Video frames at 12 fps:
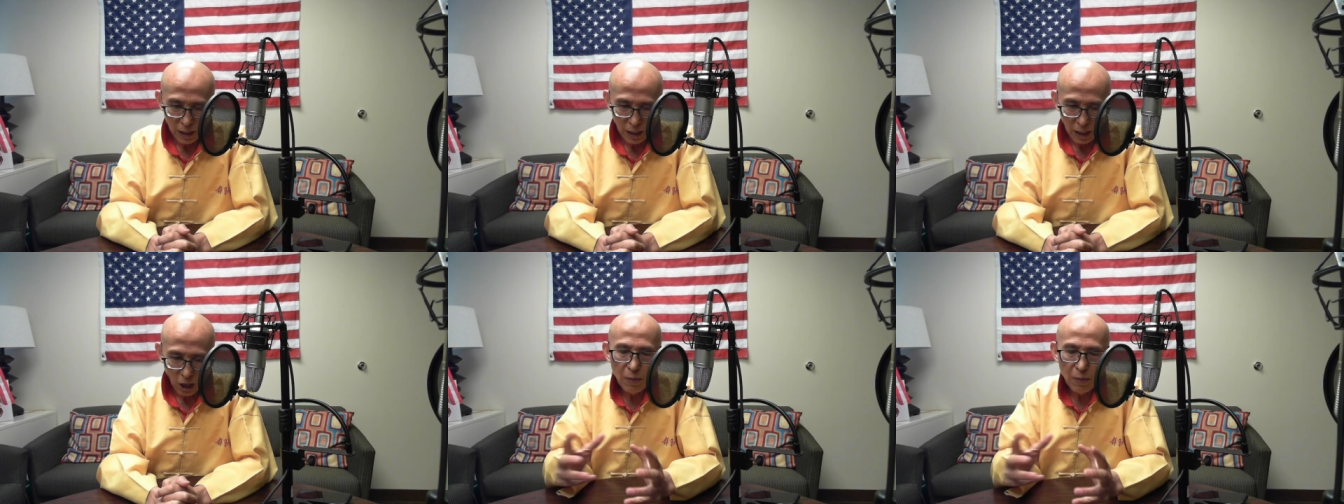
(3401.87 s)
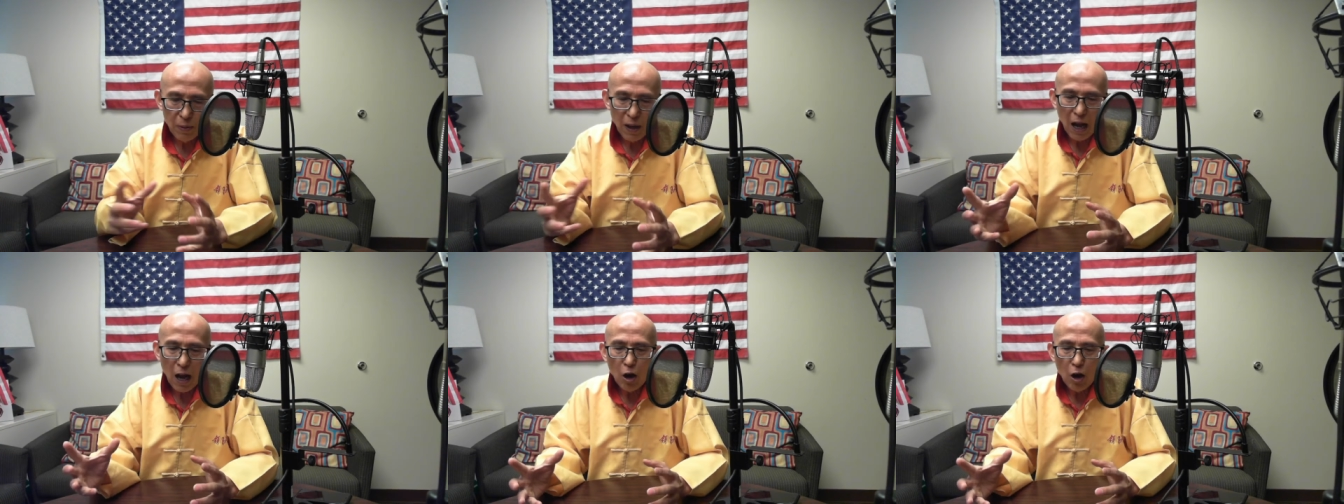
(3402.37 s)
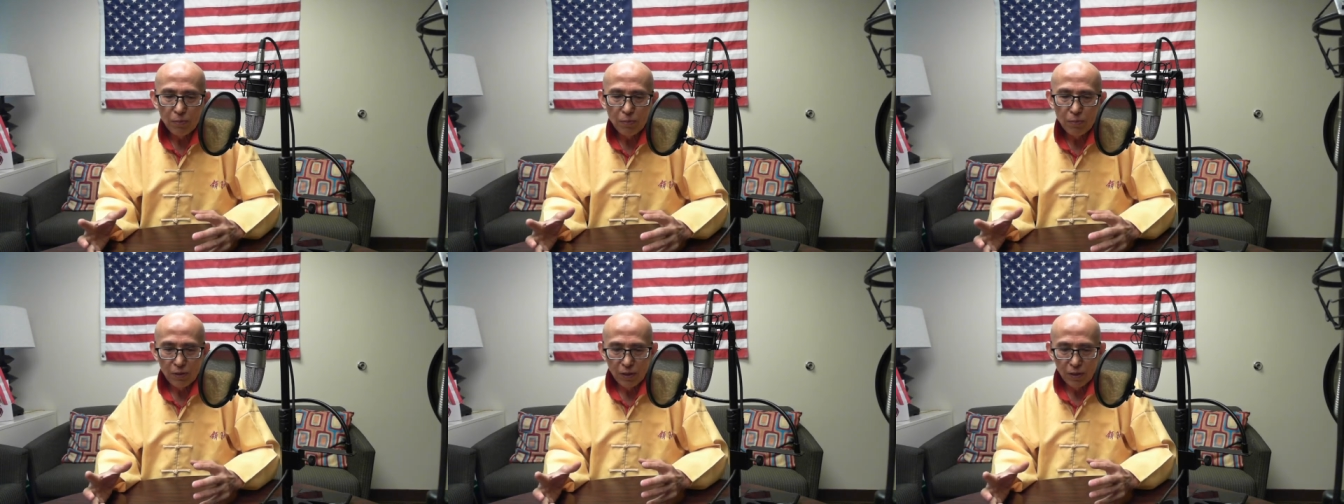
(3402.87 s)
help
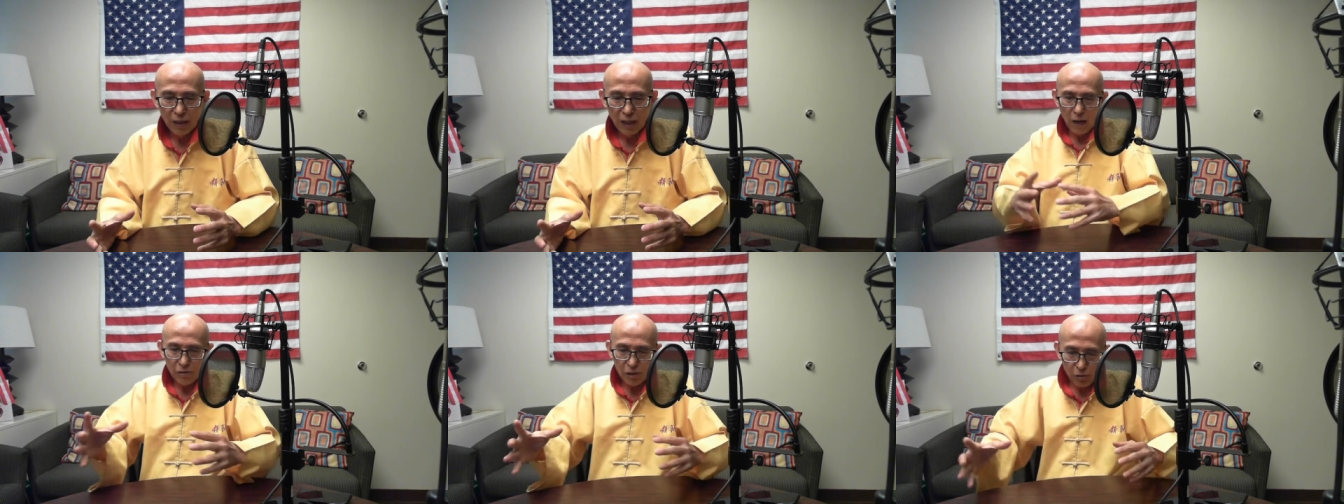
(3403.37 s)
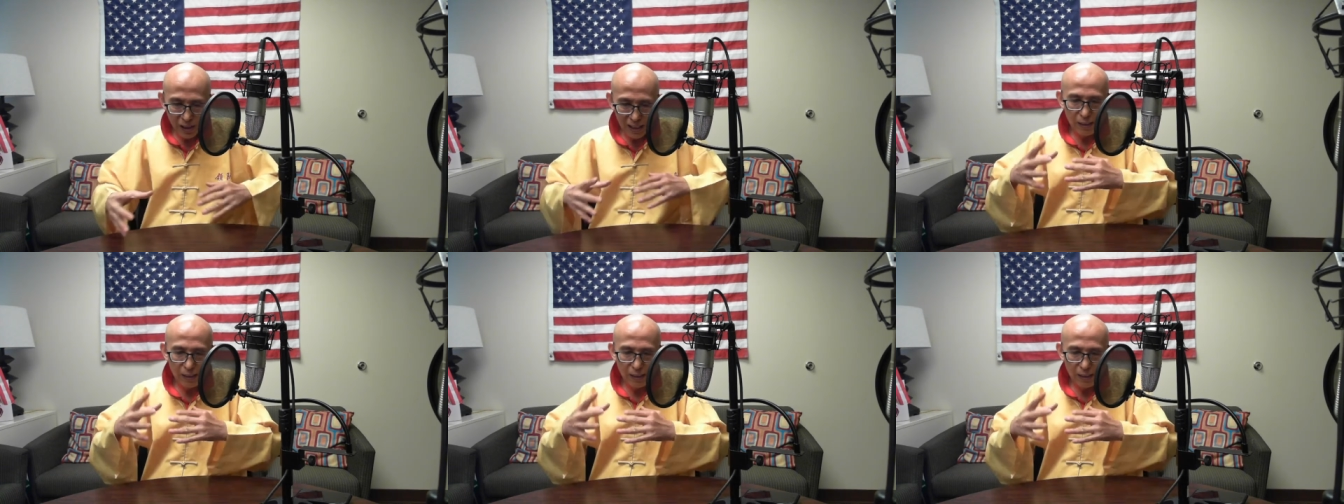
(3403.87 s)
everybody else to see